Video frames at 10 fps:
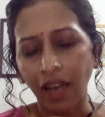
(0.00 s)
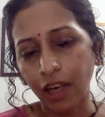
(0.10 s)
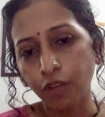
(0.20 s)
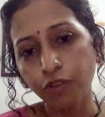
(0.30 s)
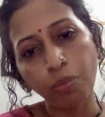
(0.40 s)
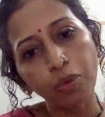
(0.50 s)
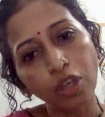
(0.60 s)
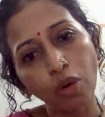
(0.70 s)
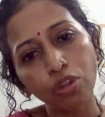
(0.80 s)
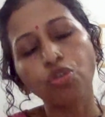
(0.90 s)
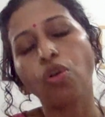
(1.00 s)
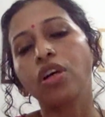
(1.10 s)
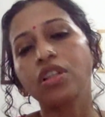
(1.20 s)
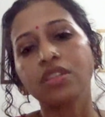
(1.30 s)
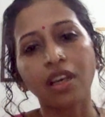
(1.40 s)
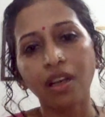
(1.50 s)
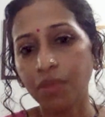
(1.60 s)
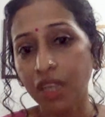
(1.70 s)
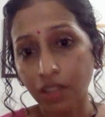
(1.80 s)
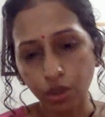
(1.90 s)
And if you put out toys that are
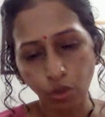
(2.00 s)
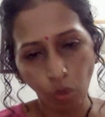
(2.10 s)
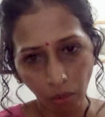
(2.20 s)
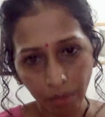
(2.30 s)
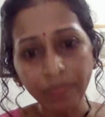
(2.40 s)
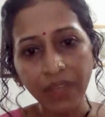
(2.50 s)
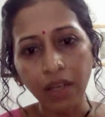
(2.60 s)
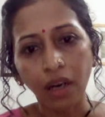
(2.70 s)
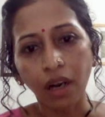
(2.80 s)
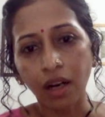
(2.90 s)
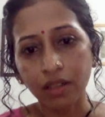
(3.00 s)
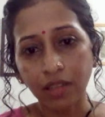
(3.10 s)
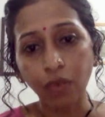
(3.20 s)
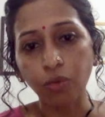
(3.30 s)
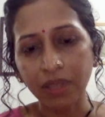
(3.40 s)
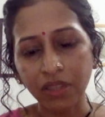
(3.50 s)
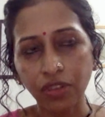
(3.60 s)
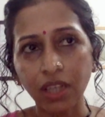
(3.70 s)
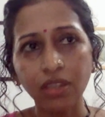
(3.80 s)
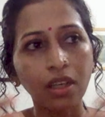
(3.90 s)
made at home, and that would be
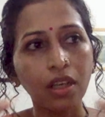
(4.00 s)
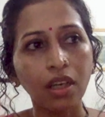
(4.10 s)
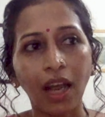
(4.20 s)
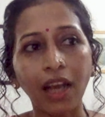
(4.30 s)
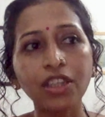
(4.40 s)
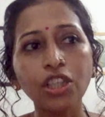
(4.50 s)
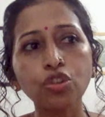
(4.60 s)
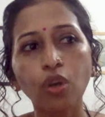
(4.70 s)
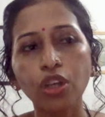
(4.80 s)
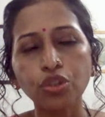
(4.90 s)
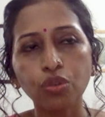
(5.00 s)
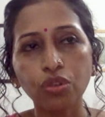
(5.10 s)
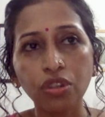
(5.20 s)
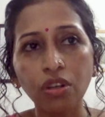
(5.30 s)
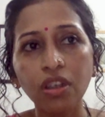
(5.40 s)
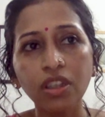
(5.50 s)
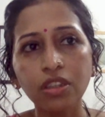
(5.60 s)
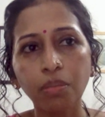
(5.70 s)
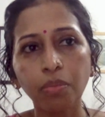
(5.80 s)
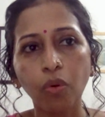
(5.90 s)
great. And these toys should really
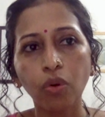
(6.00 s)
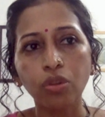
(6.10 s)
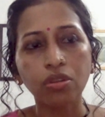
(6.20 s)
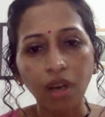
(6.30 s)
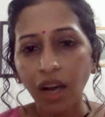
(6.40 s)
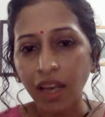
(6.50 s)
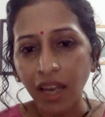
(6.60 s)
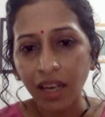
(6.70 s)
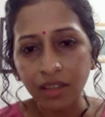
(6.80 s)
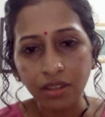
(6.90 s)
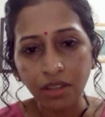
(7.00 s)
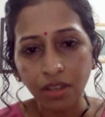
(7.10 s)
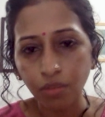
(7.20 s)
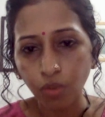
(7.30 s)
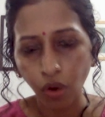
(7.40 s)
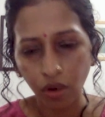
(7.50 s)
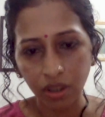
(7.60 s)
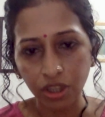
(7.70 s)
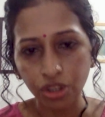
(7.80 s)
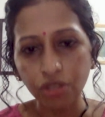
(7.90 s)
support eye-hand
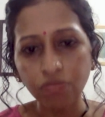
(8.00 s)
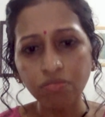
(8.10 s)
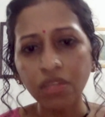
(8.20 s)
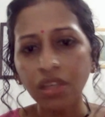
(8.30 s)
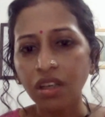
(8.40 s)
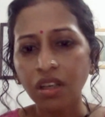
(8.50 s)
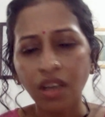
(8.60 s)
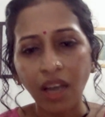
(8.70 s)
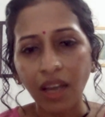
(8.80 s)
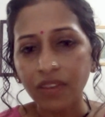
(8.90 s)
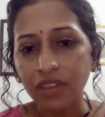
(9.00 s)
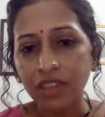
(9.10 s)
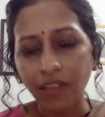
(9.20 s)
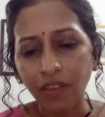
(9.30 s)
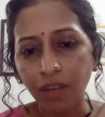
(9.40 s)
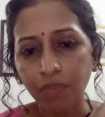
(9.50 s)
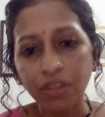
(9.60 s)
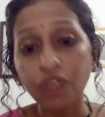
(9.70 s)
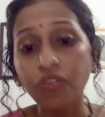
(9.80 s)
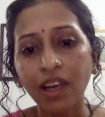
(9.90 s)
coordination and the
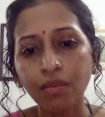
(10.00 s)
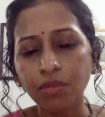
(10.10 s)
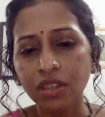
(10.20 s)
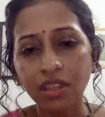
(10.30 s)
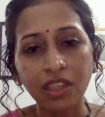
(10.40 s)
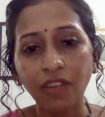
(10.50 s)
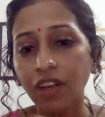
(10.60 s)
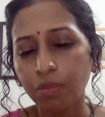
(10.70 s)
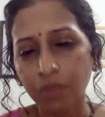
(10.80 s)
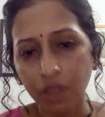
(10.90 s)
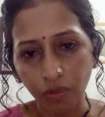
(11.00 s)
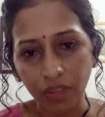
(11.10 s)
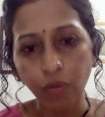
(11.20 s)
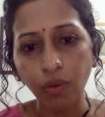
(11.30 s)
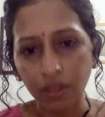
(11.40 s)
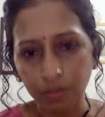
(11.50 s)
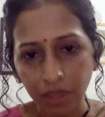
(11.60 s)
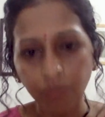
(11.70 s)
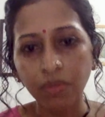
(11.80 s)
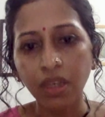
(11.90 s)
development, refinement, and development of
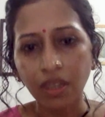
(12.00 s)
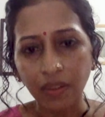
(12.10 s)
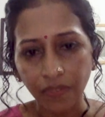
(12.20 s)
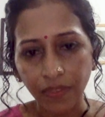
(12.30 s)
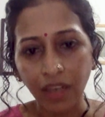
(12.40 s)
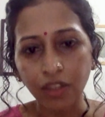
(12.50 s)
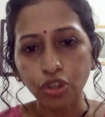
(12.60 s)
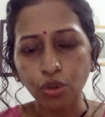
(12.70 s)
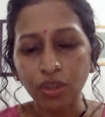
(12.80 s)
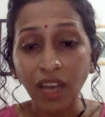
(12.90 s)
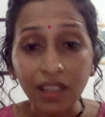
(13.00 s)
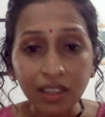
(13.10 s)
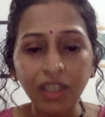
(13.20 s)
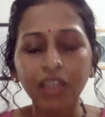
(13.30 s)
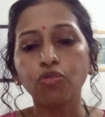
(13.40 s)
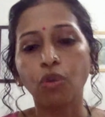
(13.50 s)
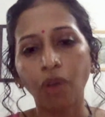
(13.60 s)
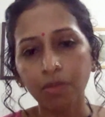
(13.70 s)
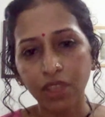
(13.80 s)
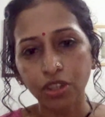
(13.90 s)
equilibrium. That is to carry things from
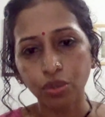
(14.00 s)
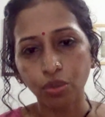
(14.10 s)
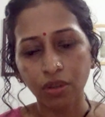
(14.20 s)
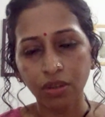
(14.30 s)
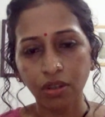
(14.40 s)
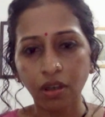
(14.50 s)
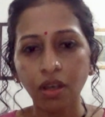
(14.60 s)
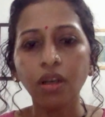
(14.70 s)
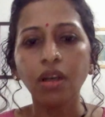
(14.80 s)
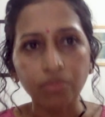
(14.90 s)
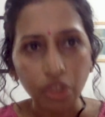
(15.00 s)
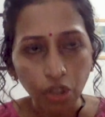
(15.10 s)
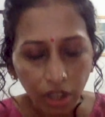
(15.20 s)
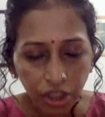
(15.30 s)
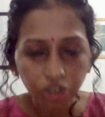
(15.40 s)
one place to other. Really